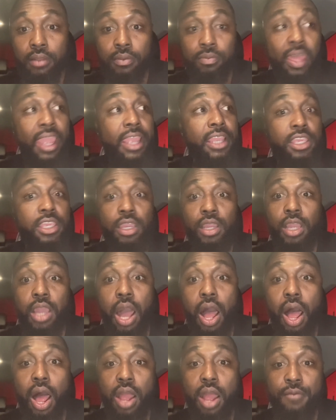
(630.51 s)
Thank you,
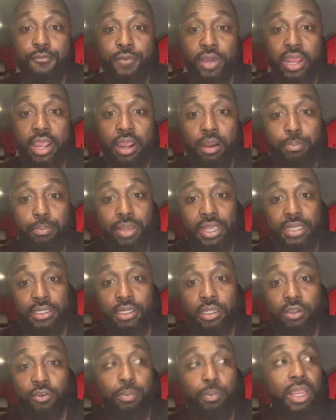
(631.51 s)
God, for their
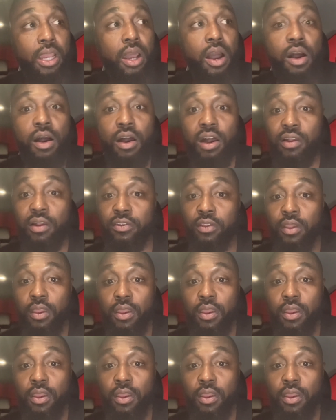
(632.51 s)
business, because